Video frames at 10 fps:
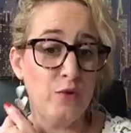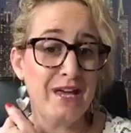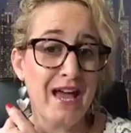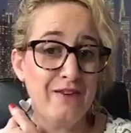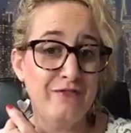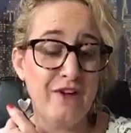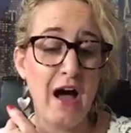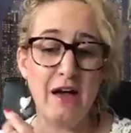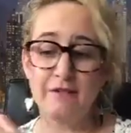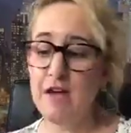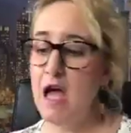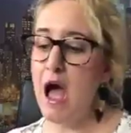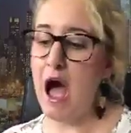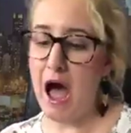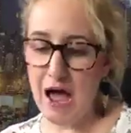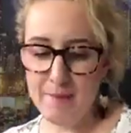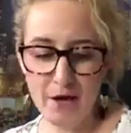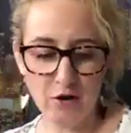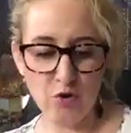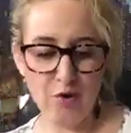only had 5, I
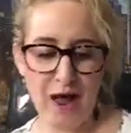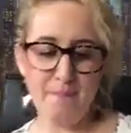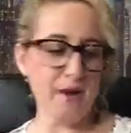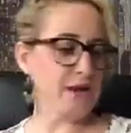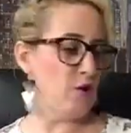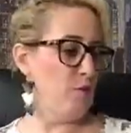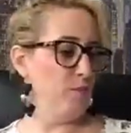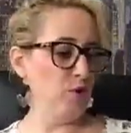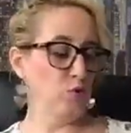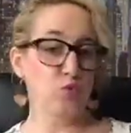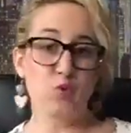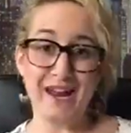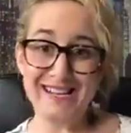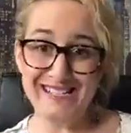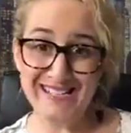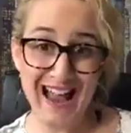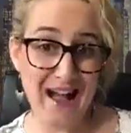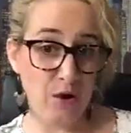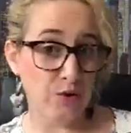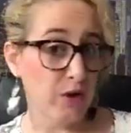better grab my notebook, write
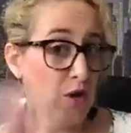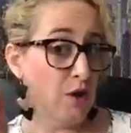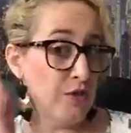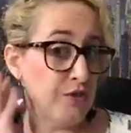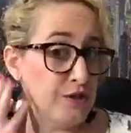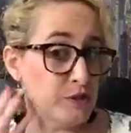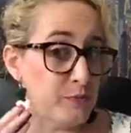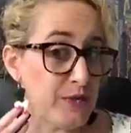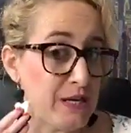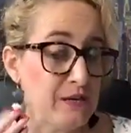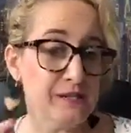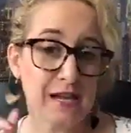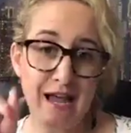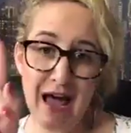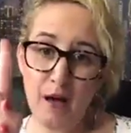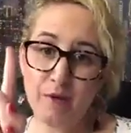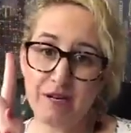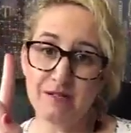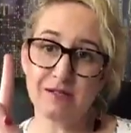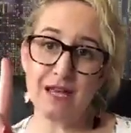down this piece and how
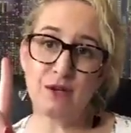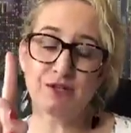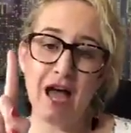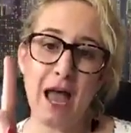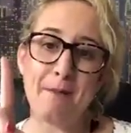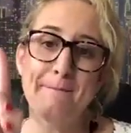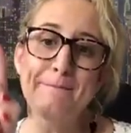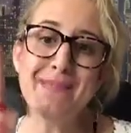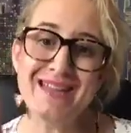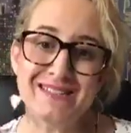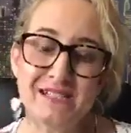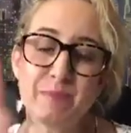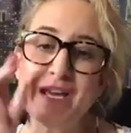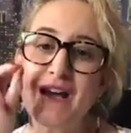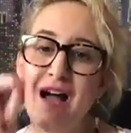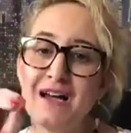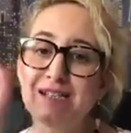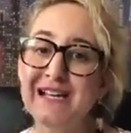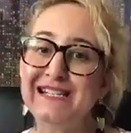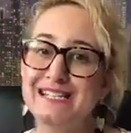many sales I missed
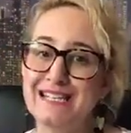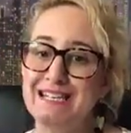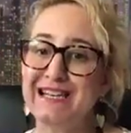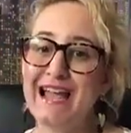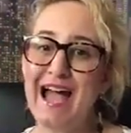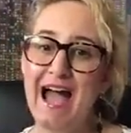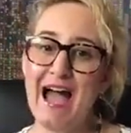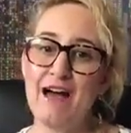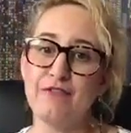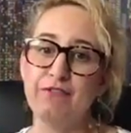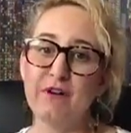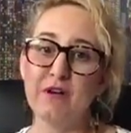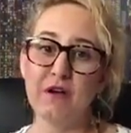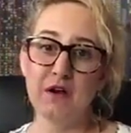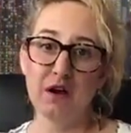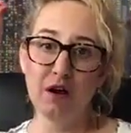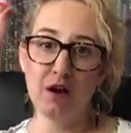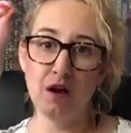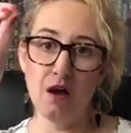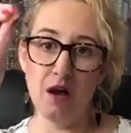because I didn't have
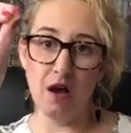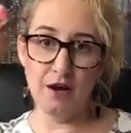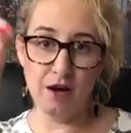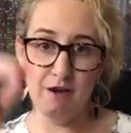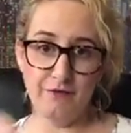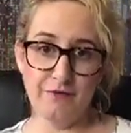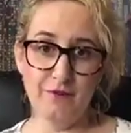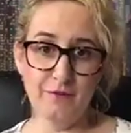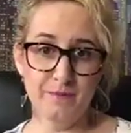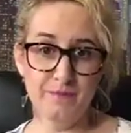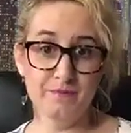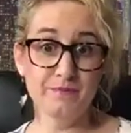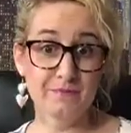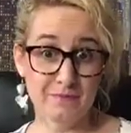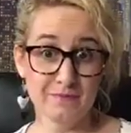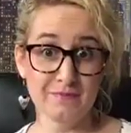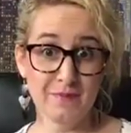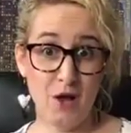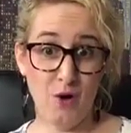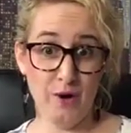enough.
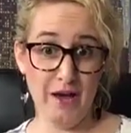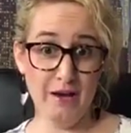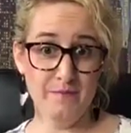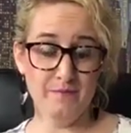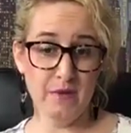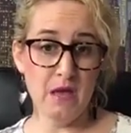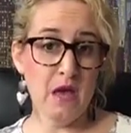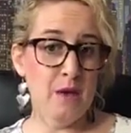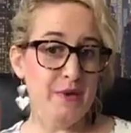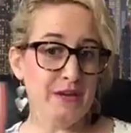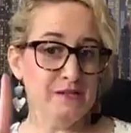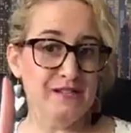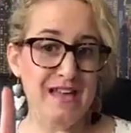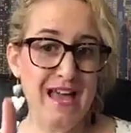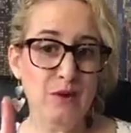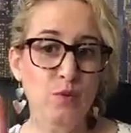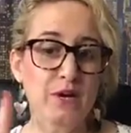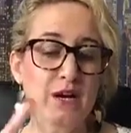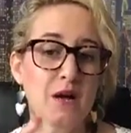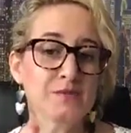Okay? Because then
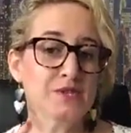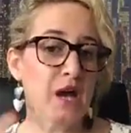when it comes